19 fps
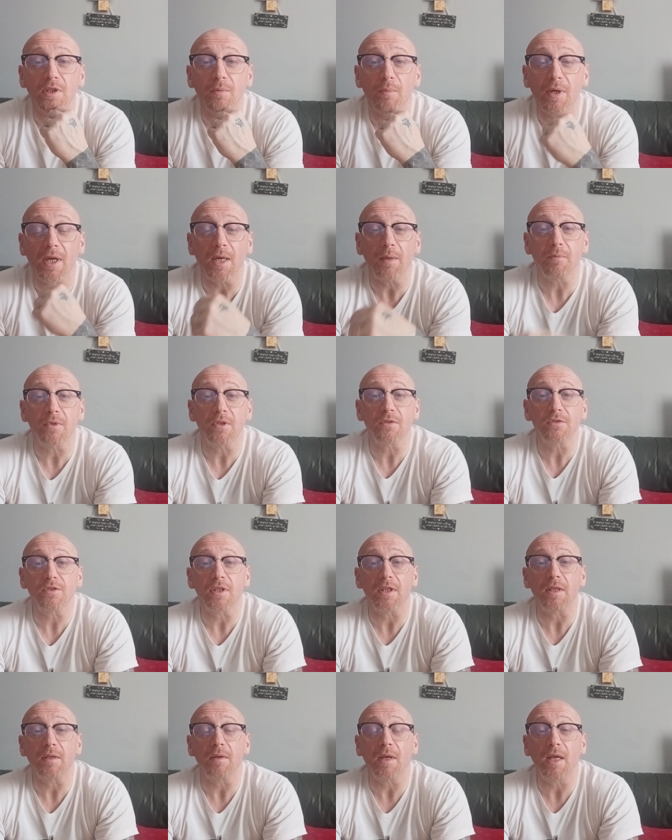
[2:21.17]
And what happened is
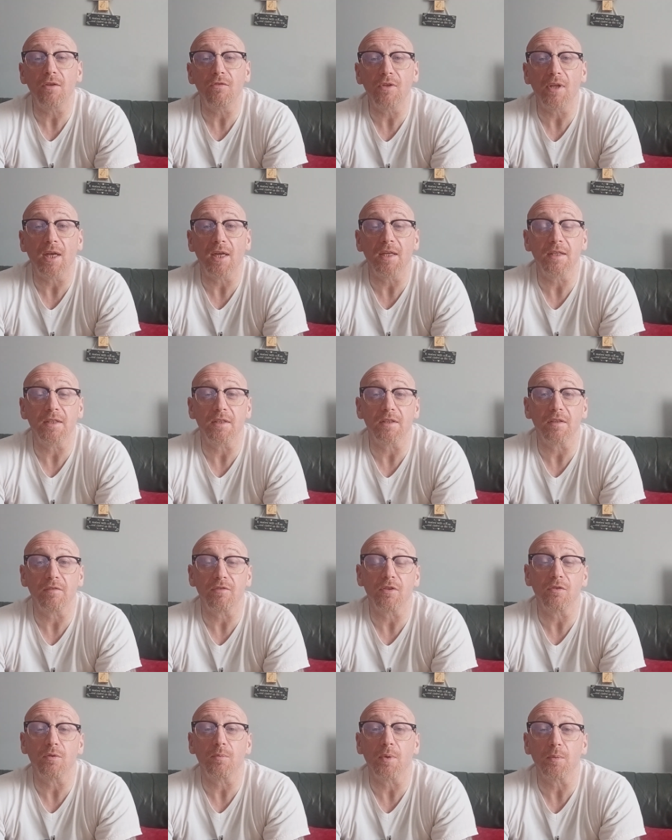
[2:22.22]
Henry Halligan
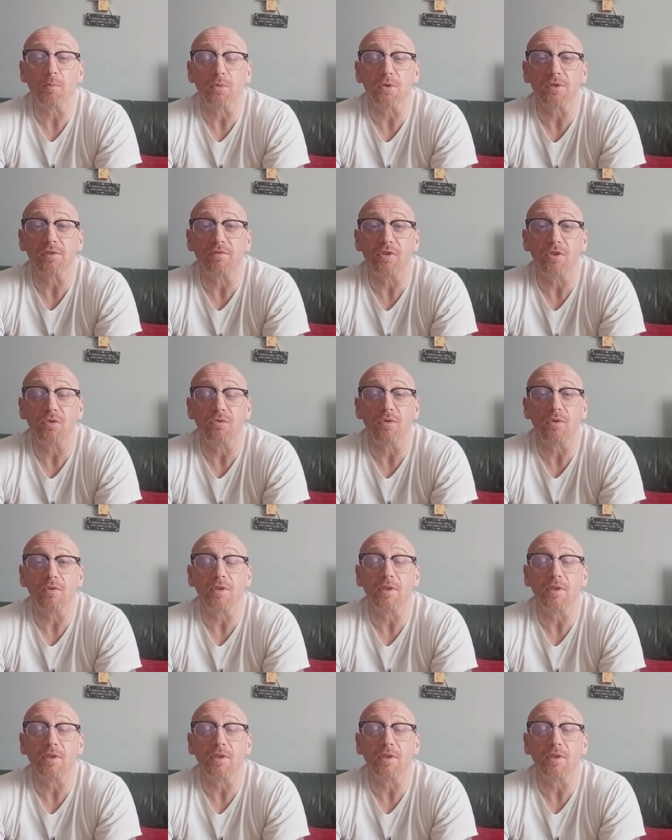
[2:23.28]
interfered with my mother's funeral,